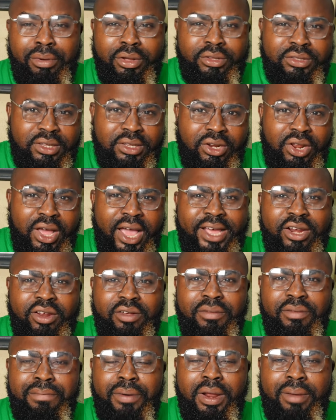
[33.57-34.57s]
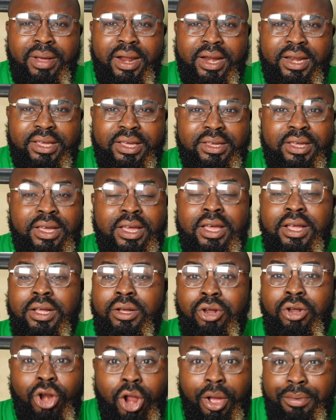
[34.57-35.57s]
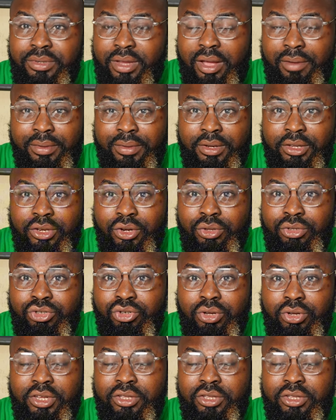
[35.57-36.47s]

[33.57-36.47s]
But in ahead of the Premier League, clubs have been, you know,